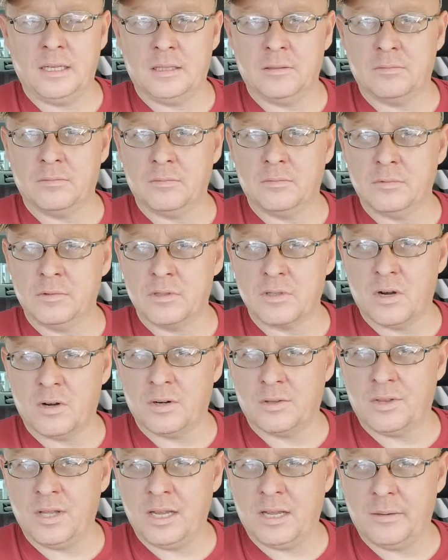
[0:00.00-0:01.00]
I
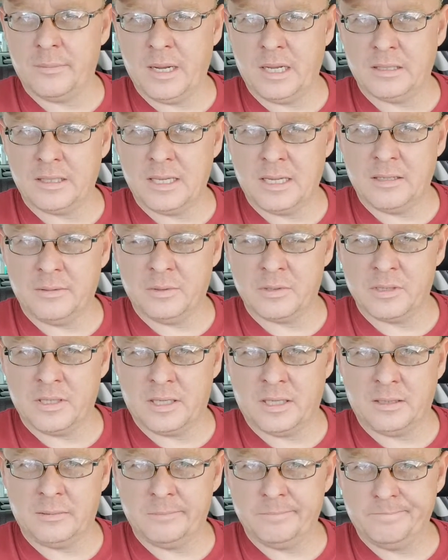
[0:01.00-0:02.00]
started thinking about that, and I was
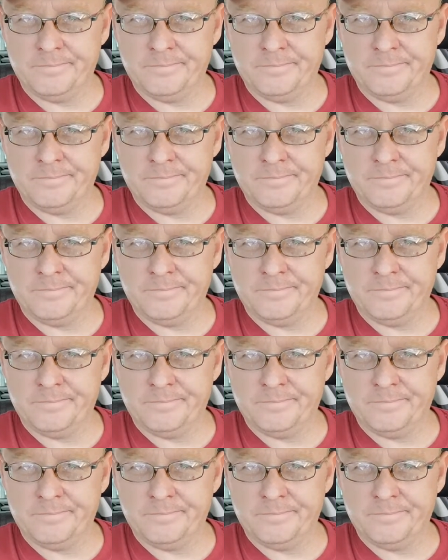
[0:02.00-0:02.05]
like,